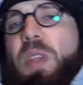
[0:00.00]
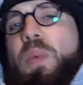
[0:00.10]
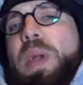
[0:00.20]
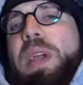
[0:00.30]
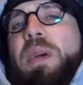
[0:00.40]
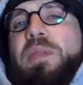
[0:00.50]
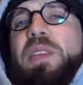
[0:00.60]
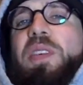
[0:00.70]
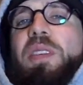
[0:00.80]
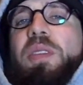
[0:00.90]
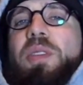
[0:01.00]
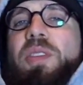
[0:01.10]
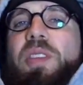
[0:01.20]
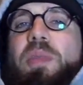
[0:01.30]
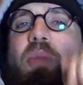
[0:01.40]
You wake up feeling
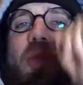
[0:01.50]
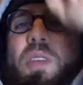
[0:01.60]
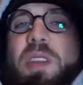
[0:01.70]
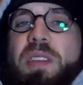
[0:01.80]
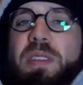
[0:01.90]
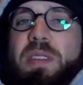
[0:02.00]
loose in the morning.